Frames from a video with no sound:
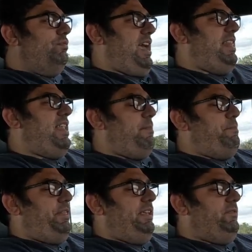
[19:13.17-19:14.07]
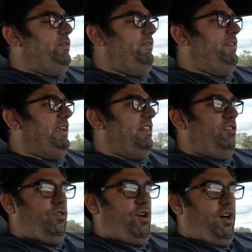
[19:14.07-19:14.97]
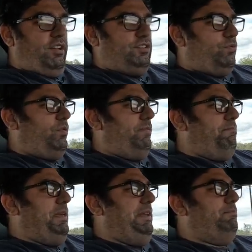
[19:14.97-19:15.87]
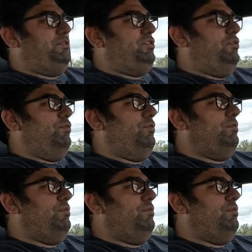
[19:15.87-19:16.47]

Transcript: And then I believe you even get a little auditory beep too.